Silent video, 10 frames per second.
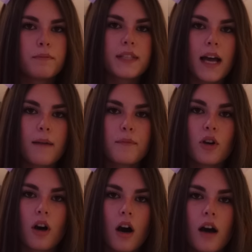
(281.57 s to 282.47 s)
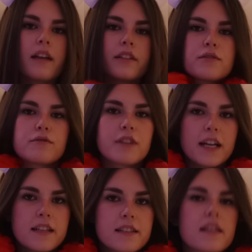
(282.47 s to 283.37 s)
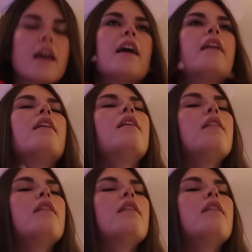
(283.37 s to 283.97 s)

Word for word: Damn, your heart is racing.